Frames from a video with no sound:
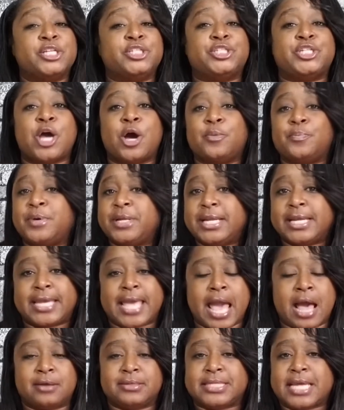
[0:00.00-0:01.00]
Don't put a
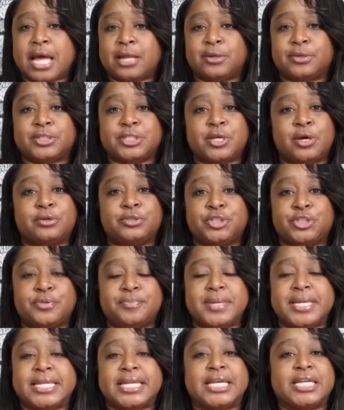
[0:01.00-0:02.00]
countdown on social
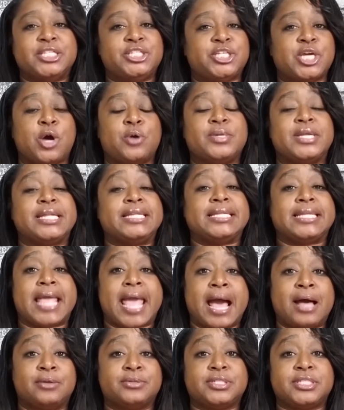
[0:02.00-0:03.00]
media. Don't
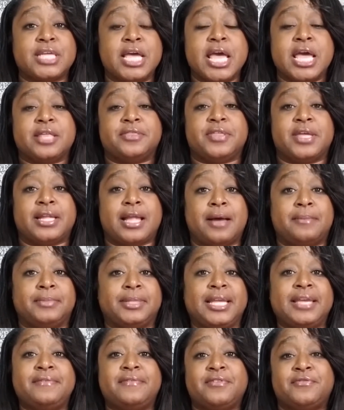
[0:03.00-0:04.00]
announce that I'm
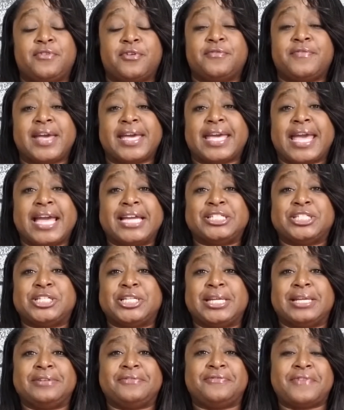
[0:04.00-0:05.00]
leaving for
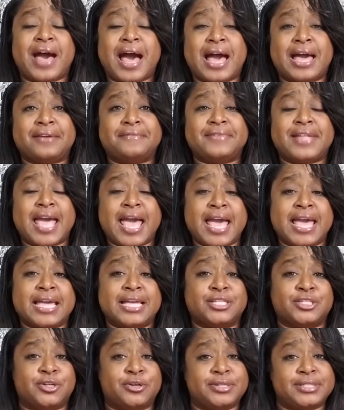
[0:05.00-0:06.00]
vacation in 5
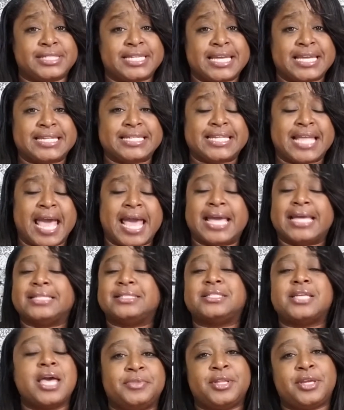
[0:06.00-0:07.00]
days or 10
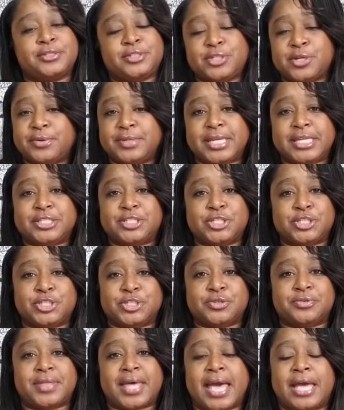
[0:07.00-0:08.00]
days. There's no need to
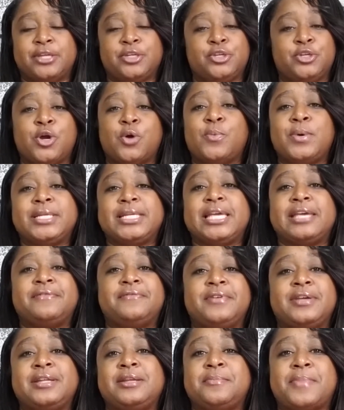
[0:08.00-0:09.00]
do that. You don't want to
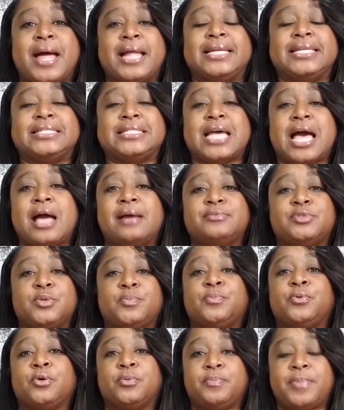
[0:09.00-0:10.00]
give anybody time to
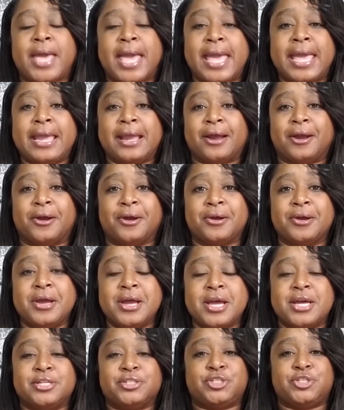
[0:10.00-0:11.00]
prepare
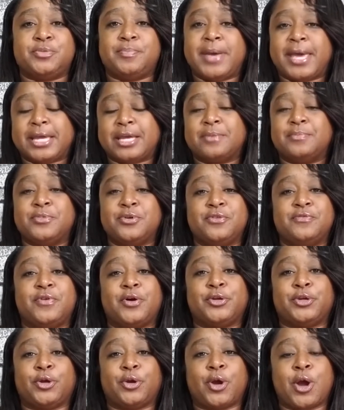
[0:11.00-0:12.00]
to make a move
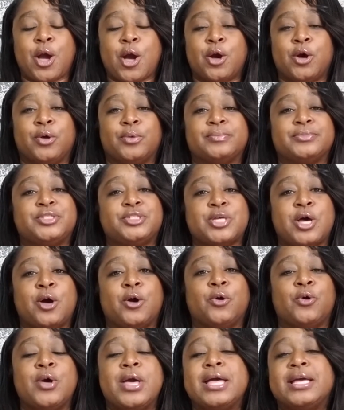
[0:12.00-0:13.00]
on your home.
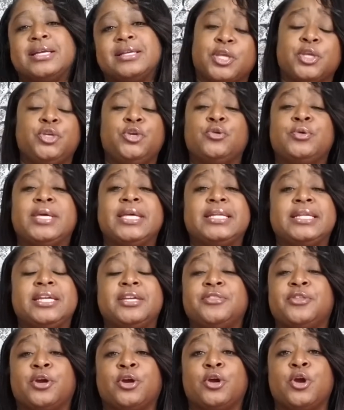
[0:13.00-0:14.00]
So you can
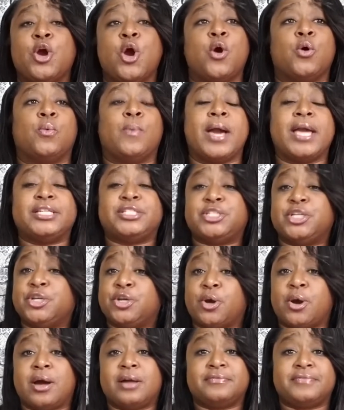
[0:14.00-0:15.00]
either wait till
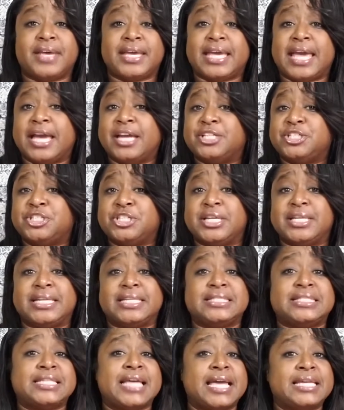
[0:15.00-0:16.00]
you're on vacation
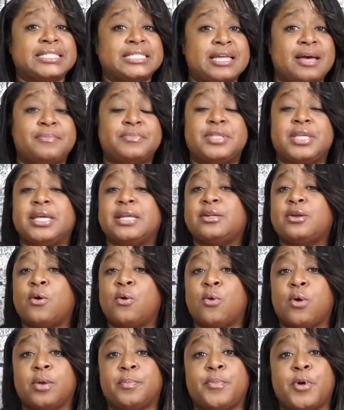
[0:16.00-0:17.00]
and say something
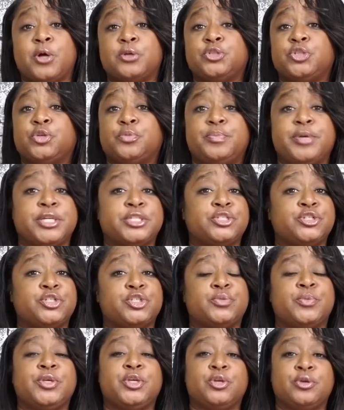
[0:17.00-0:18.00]
or post your
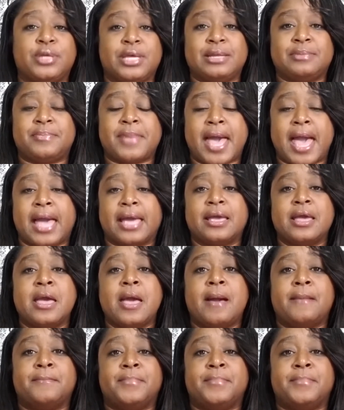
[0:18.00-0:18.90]
pictures when you get back.